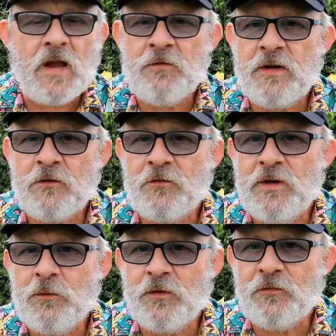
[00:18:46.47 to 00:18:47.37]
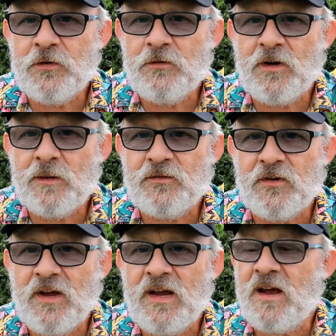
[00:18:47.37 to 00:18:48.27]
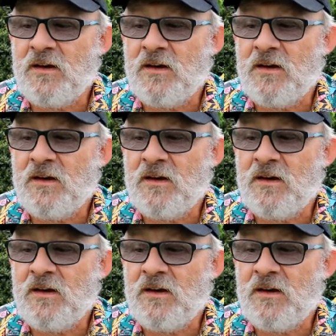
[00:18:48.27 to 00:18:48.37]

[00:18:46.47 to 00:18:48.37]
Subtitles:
I've hit the 3-wood a few times today